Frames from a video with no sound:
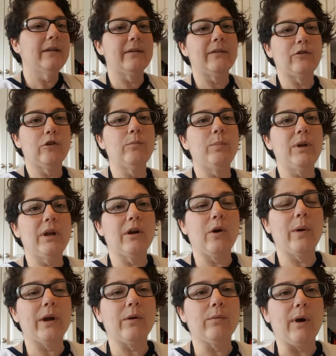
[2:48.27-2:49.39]
This should be a
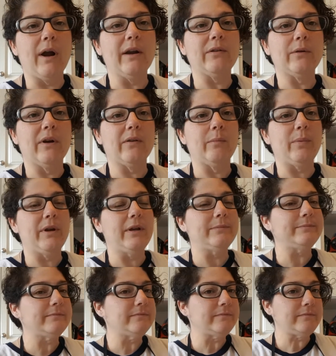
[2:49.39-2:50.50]
quick rise
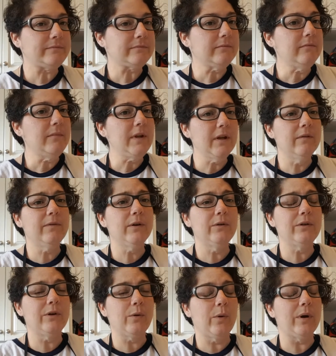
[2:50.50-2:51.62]
recipe if you're
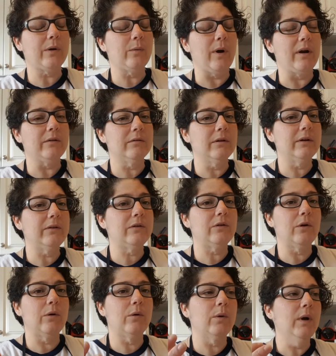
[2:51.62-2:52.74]
using quick rise yeast,
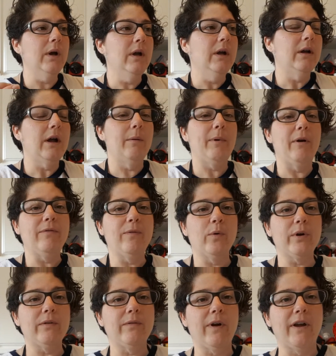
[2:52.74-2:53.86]
so about
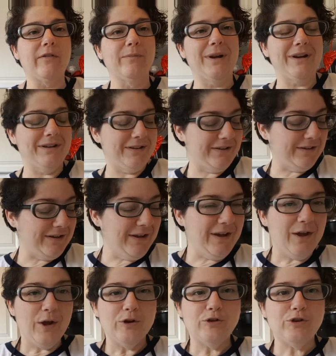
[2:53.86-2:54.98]
45 minutes
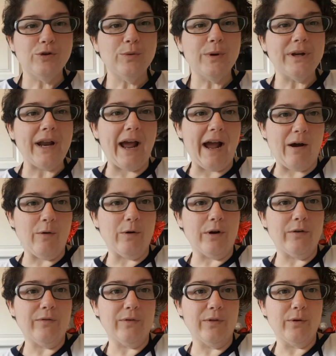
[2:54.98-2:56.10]
to an
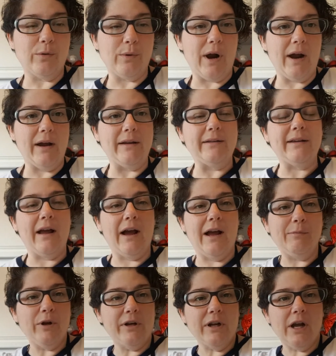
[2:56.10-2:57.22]
hour for the rise.
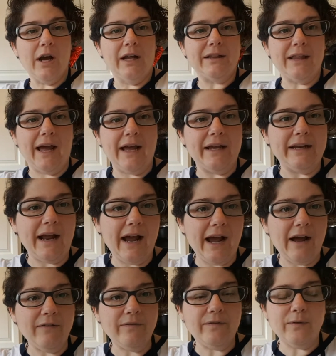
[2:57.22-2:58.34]
I'm gonna cut that in
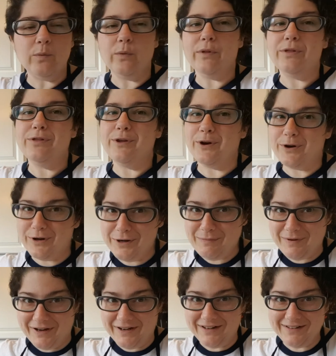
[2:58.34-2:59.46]
half with 30
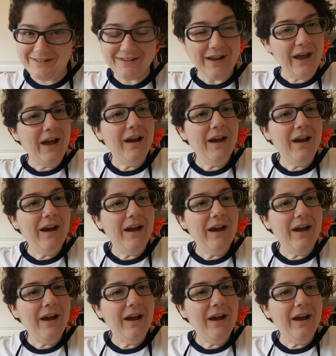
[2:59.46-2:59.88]
minutes.